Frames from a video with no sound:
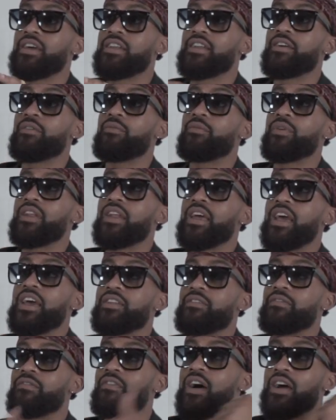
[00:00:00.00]
and then went and had
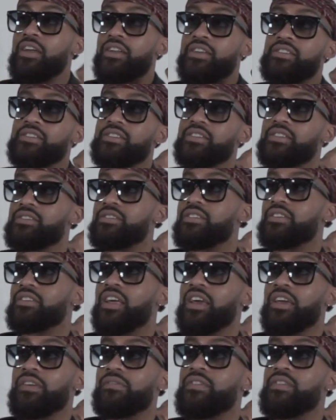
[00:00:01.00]
to find us. And it took
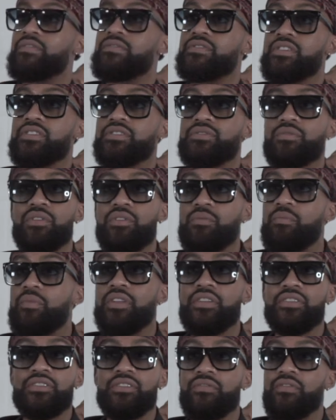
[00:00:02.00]
like 15, 20
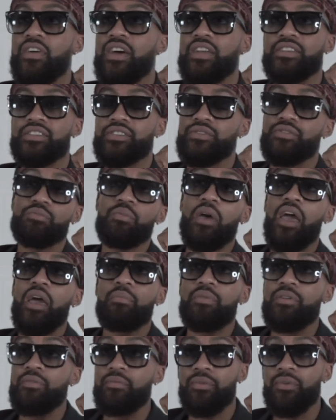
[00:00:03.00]
minutes to find us because there was
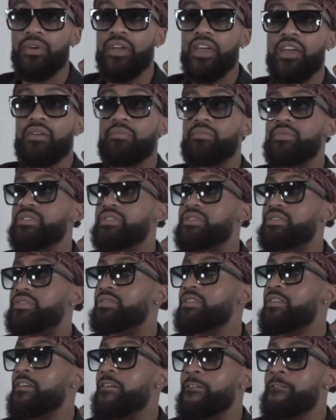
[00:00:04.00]
mad people on campus.
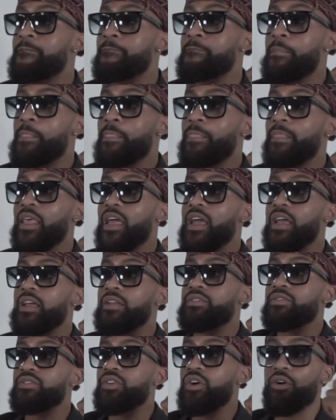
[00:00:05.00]

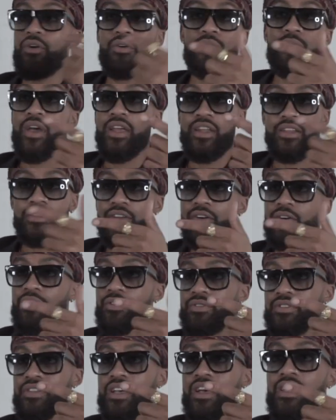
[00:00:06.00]
And Cole waited the
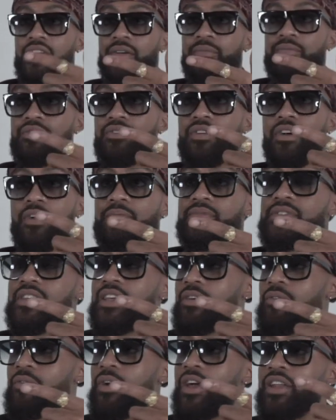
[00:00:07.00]
whole time. You know what I'm
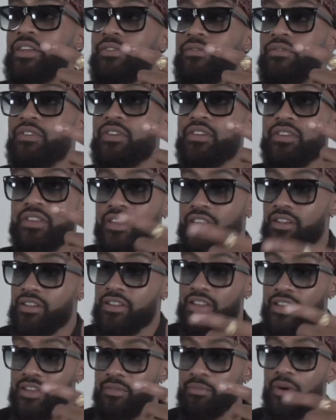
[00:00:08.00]
saying? Waited for
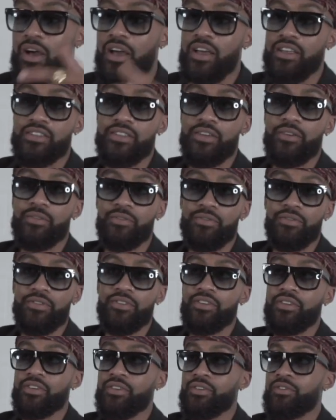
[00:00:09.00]
literally by himself
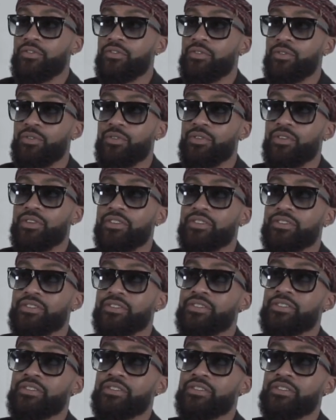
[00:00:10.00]
for